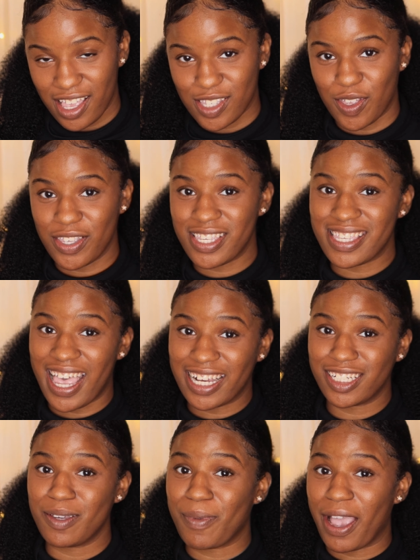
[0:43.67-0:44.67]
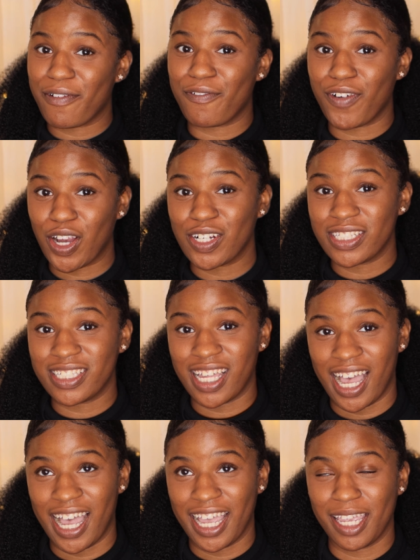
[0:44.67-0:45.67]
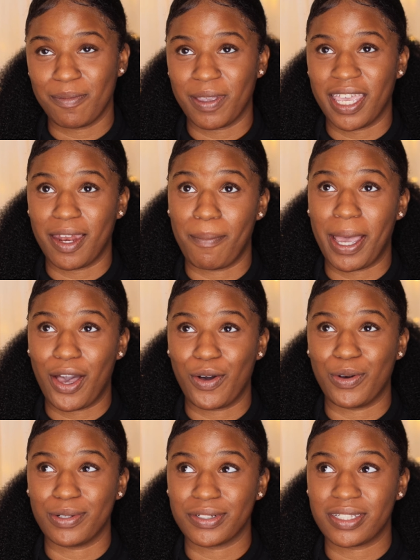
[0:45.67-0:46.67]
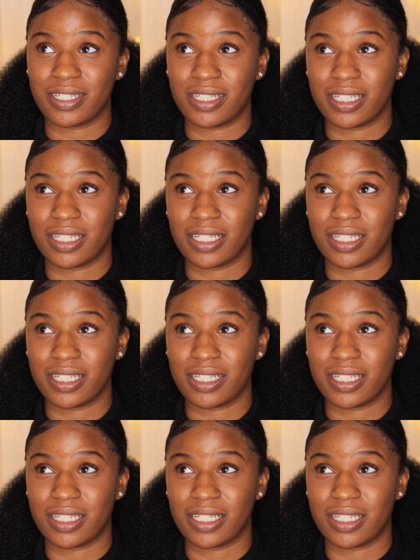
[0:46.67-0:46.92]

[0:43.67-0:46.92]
So this is actually my first time in about